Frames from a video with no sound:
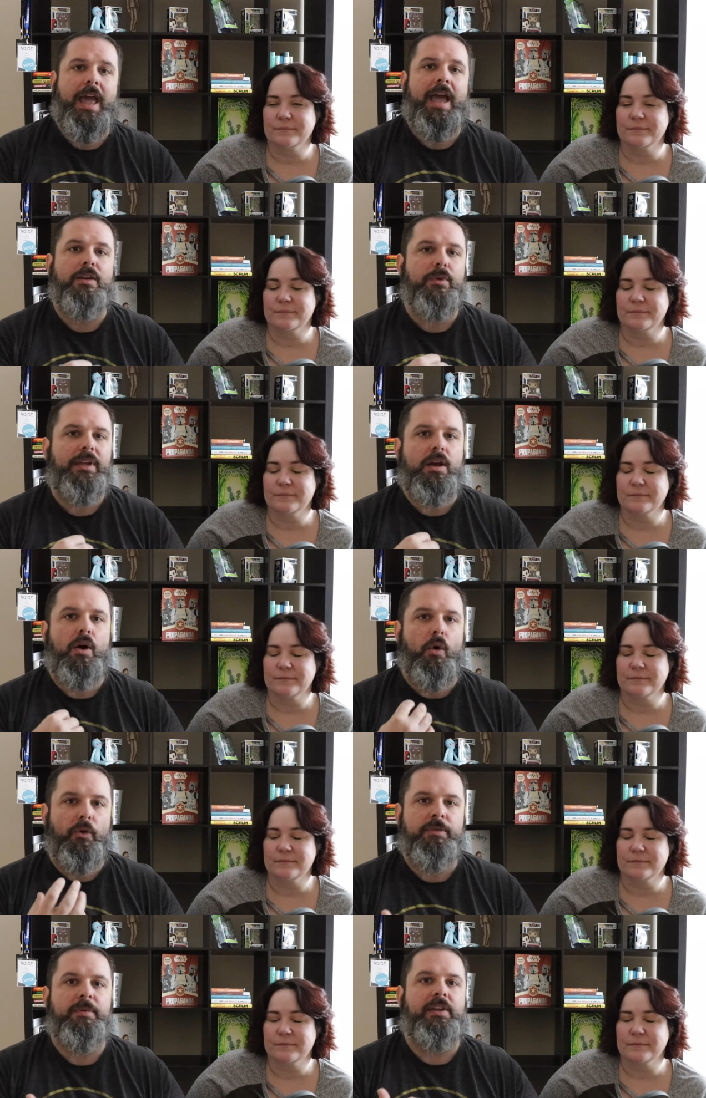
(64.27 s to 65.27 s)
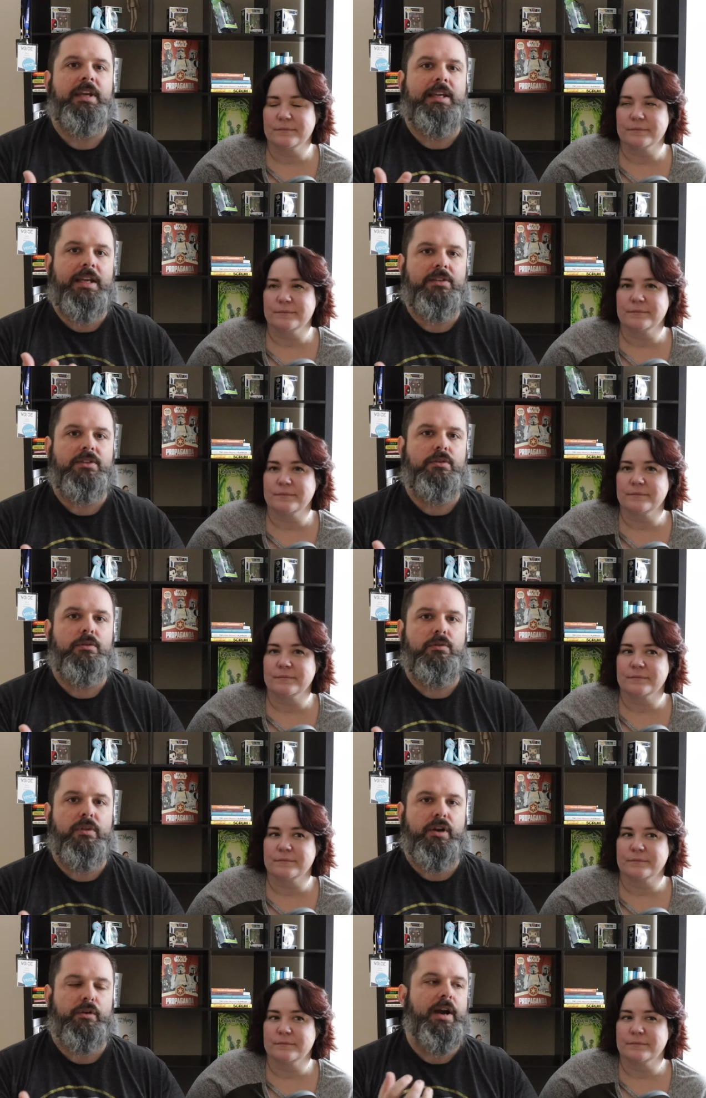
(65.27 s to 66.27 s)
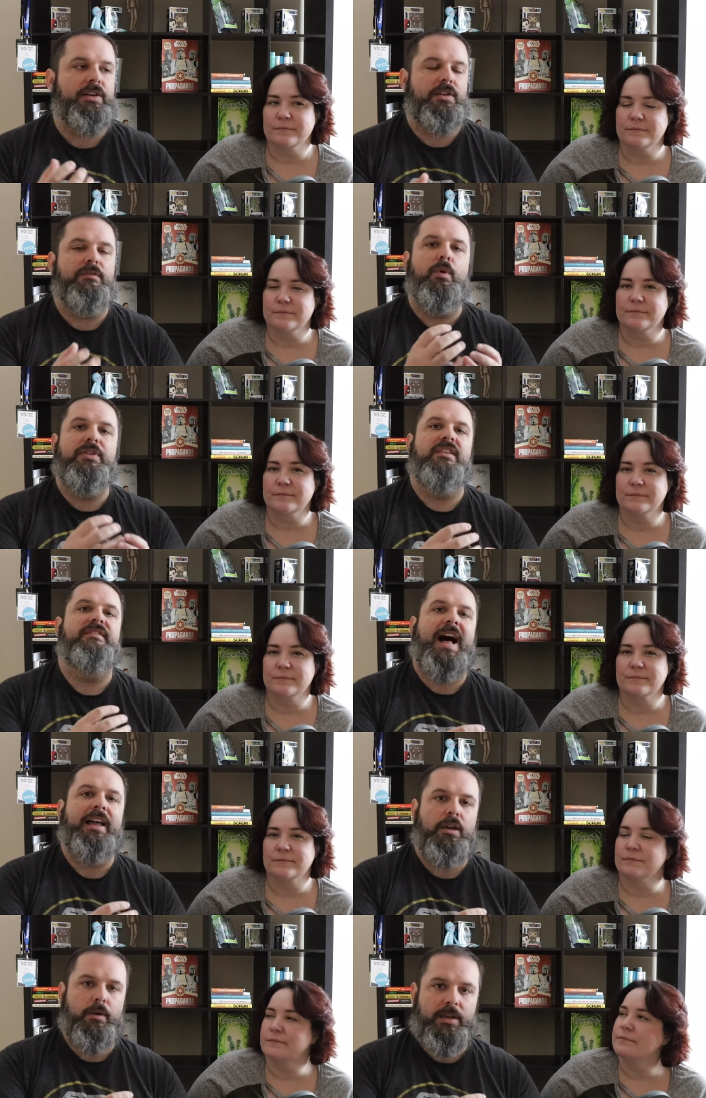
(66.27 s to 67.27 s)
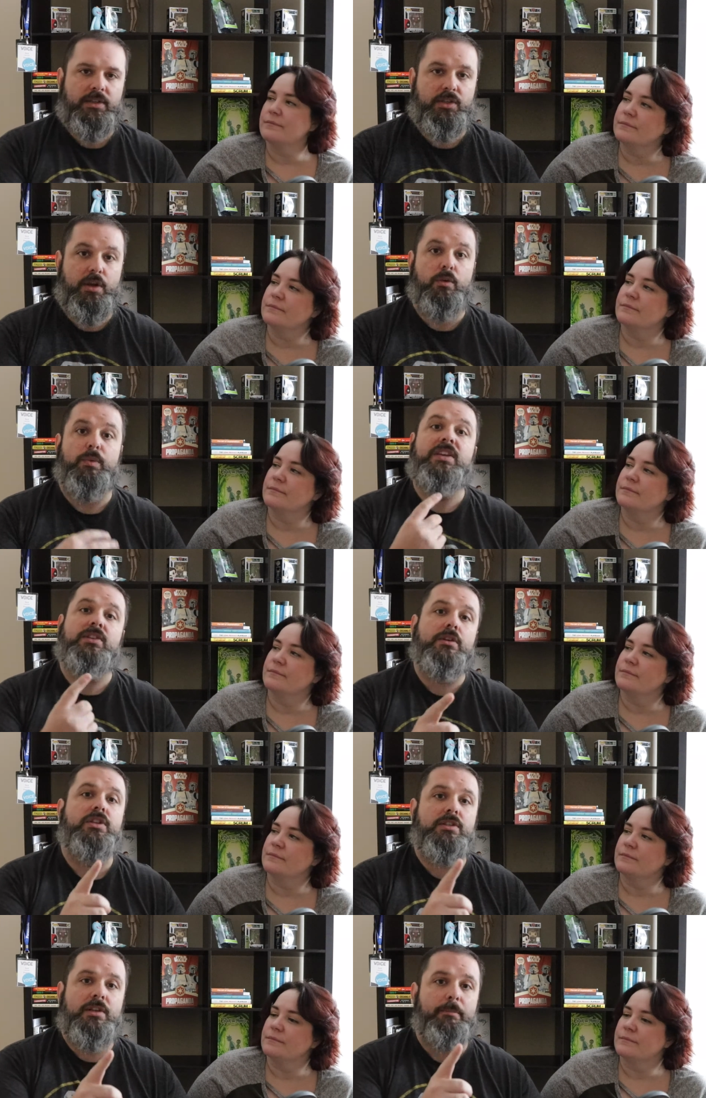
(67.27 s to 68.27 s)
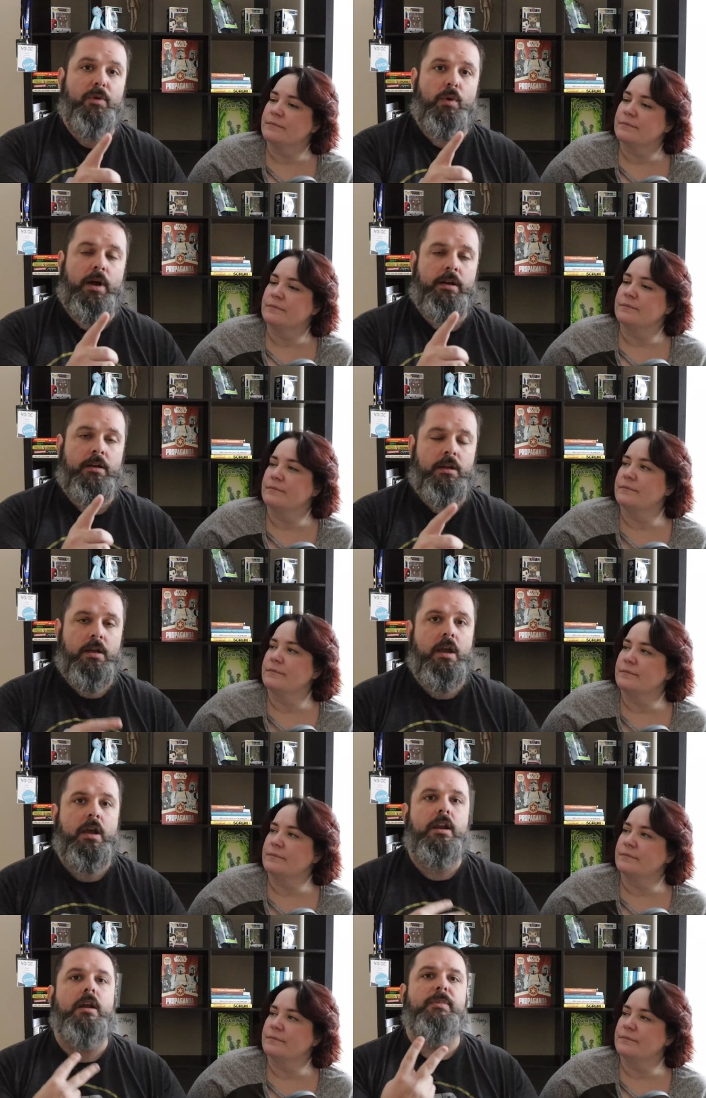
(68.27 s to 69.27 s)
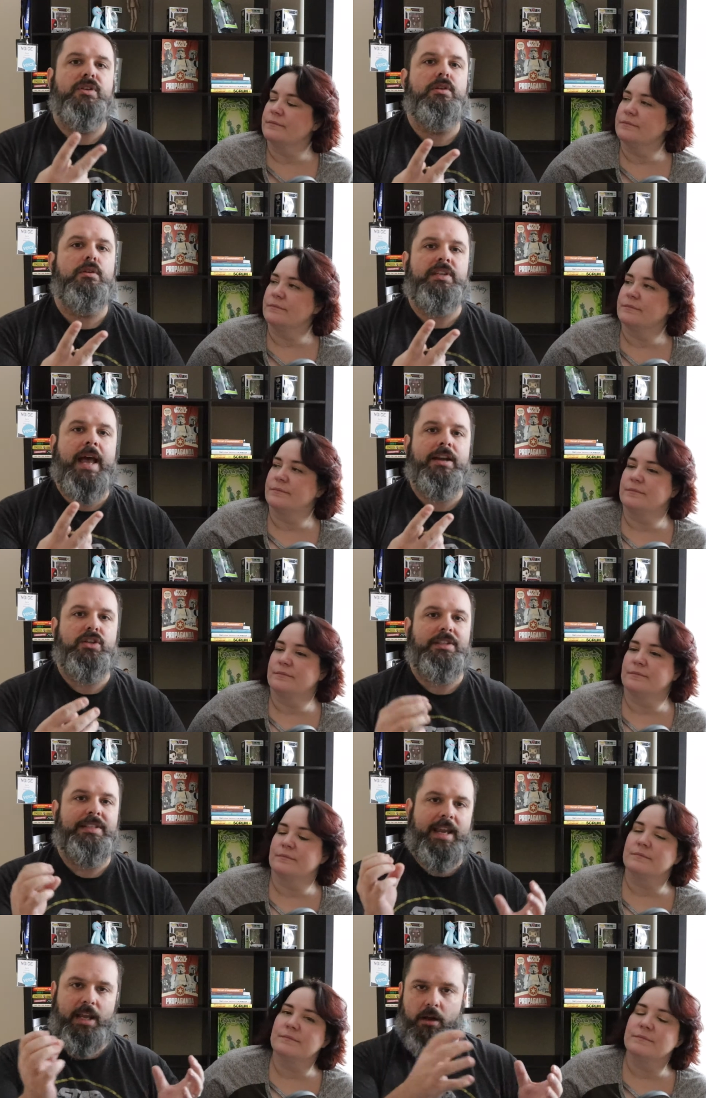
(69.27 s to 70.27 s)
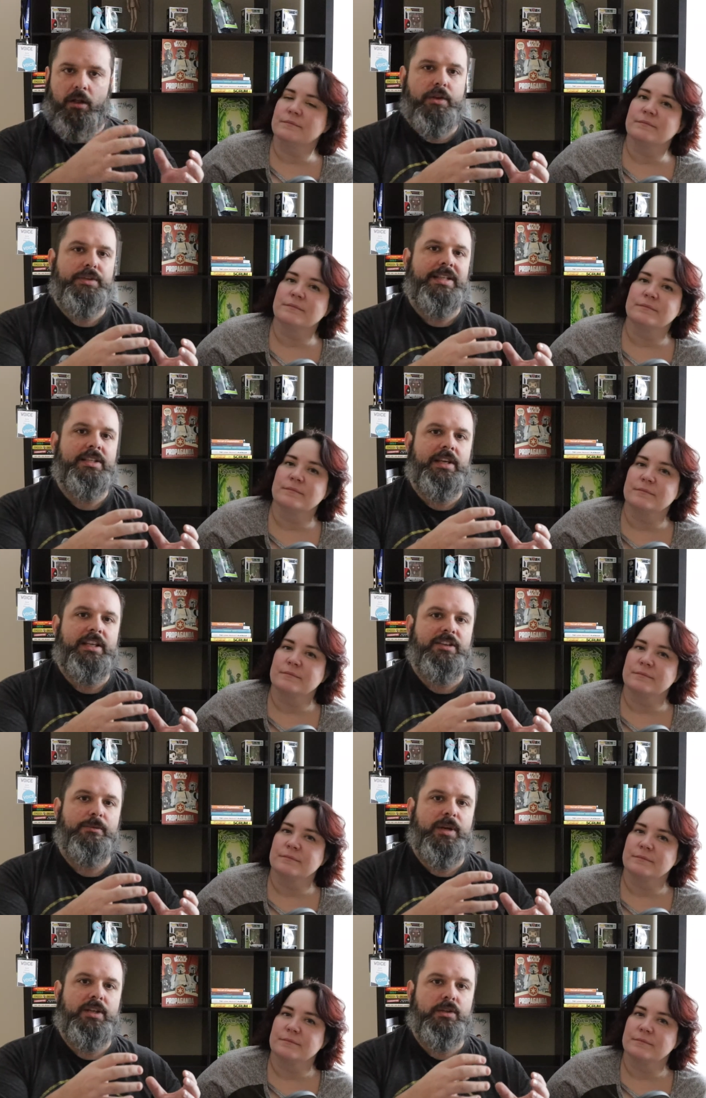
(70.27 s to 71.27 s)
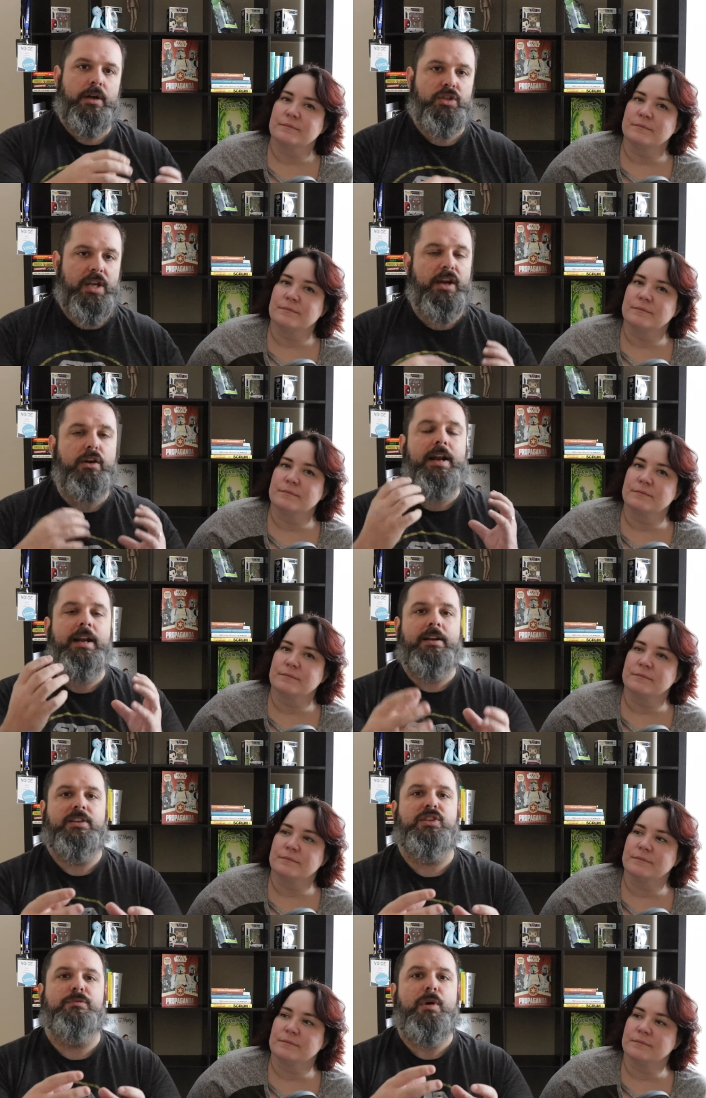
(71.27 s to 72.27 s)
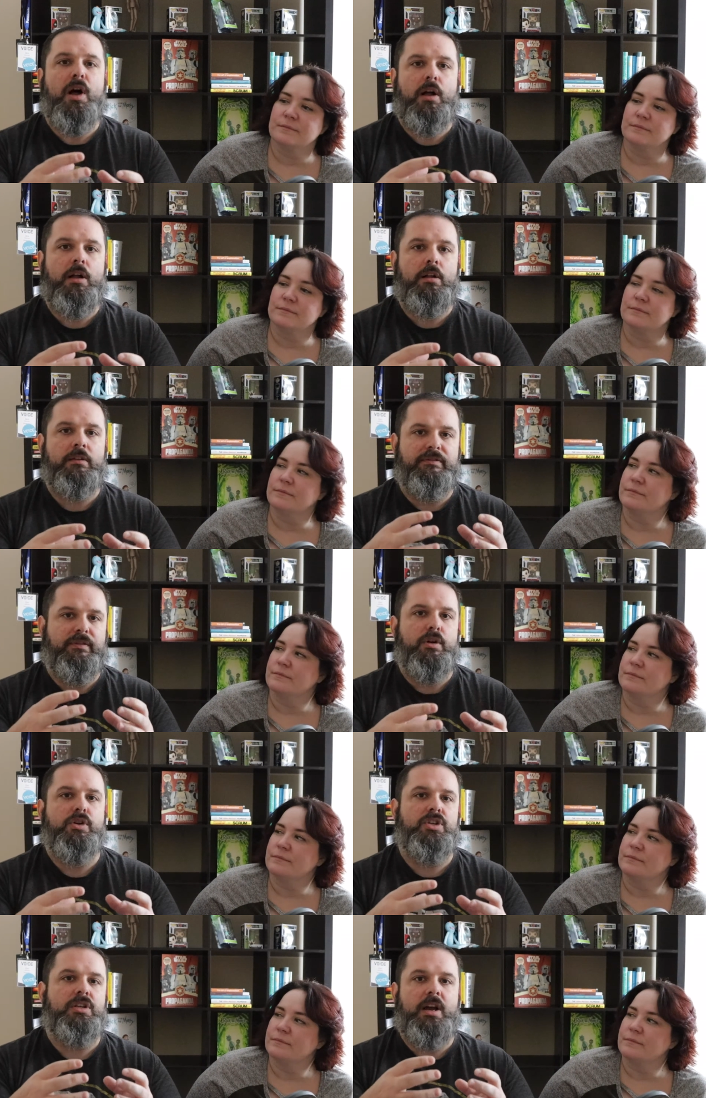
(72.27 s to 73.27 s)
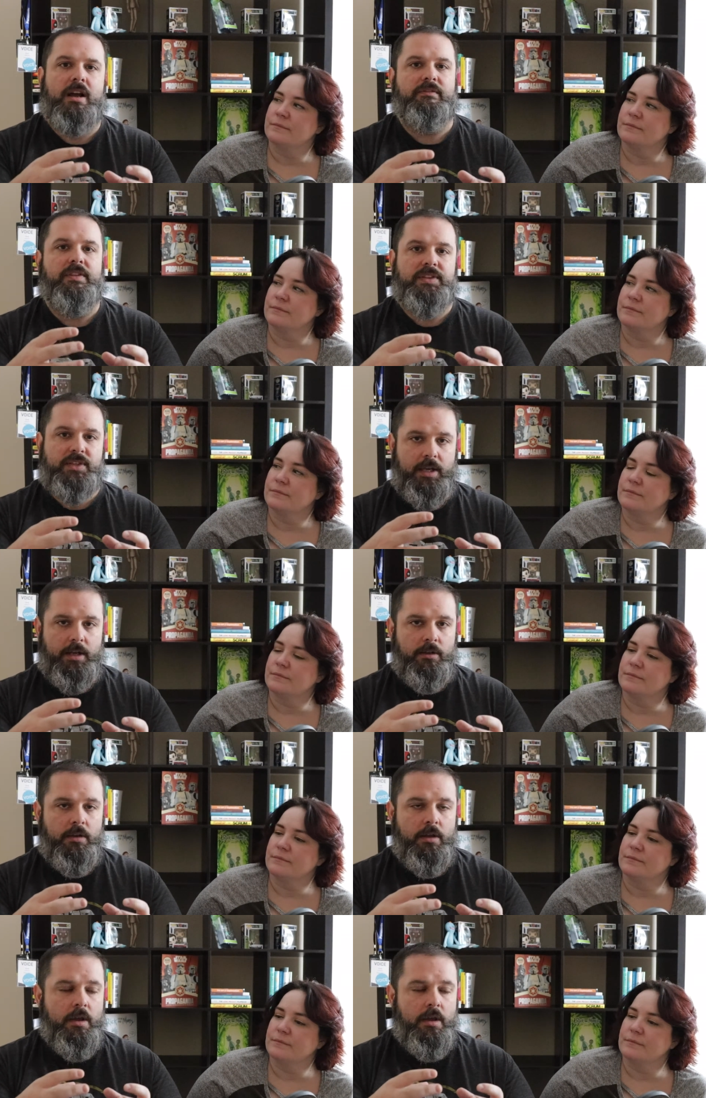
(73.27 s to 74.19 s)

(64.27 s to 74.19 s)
Speaker 1: and really ultimately get to the crux of what the value is. So, research is number one. Number two is actually taking all those insights from research and creating a small version of the skill.